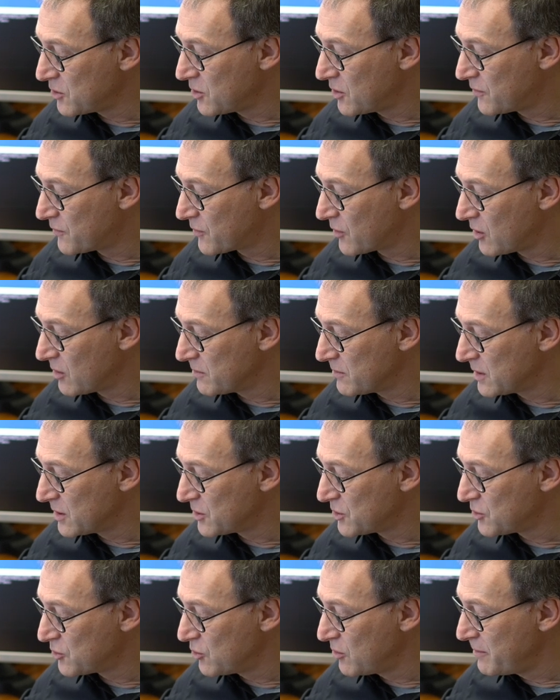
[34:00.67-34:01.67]
You go from
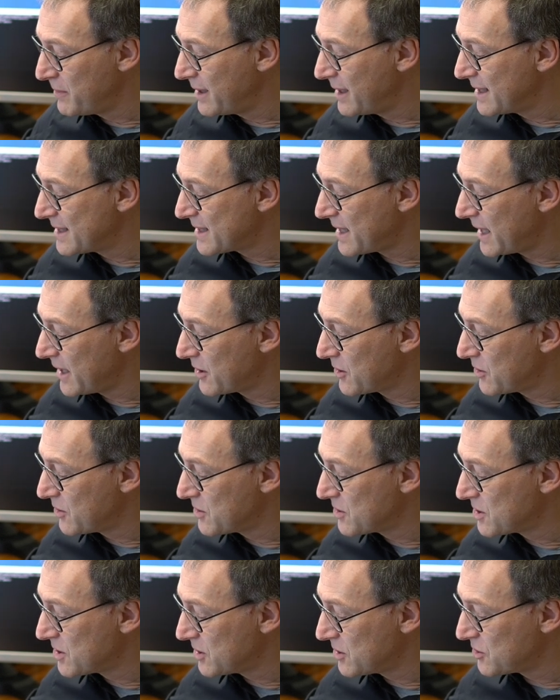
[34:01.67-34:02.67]
2
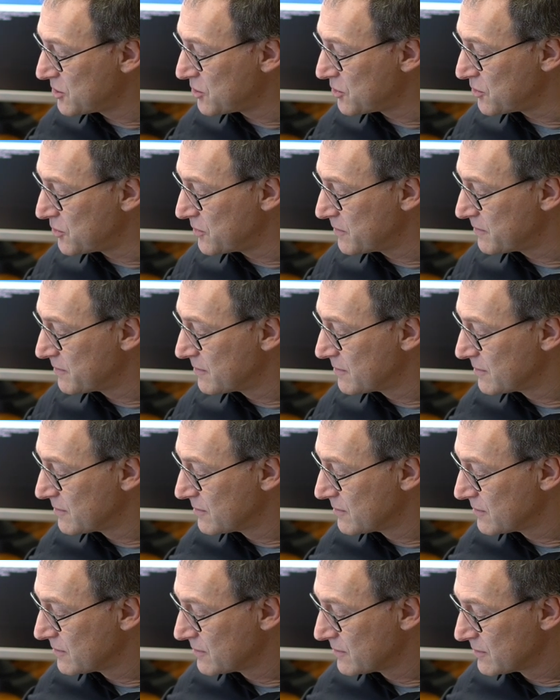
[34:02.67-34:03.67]
milliseconds to...
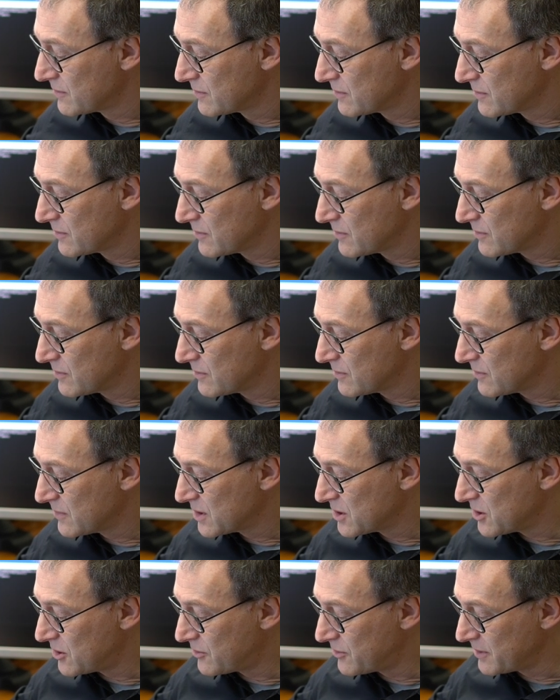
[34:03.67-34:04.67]

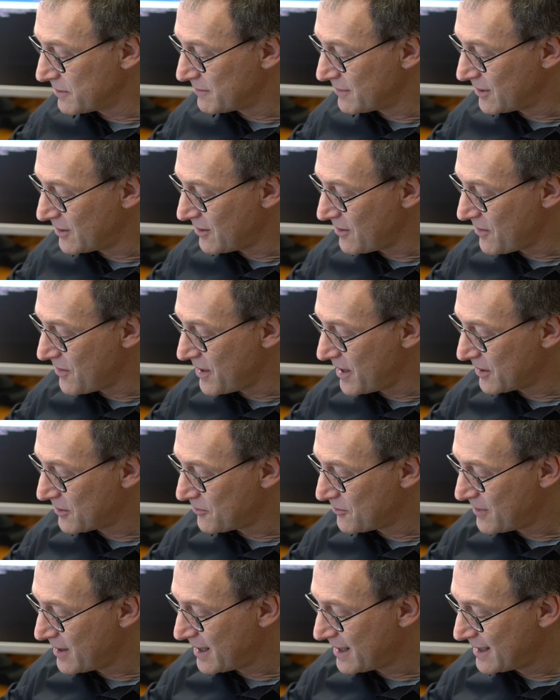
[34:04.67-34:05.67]
Sorry, not
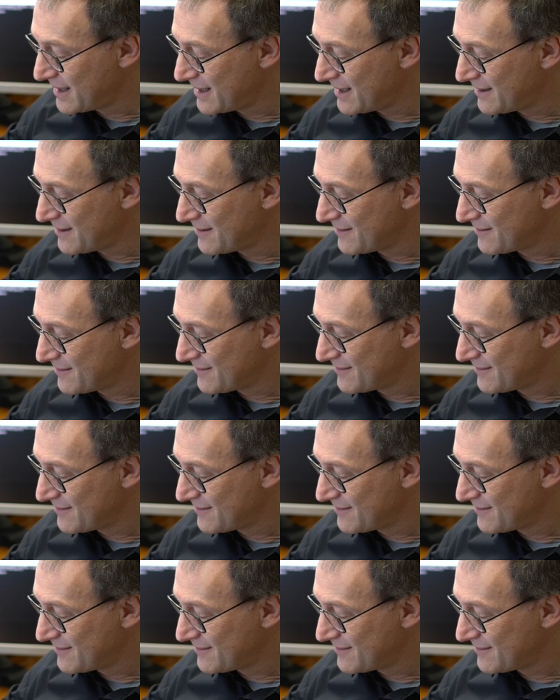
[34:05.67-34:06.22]
that one.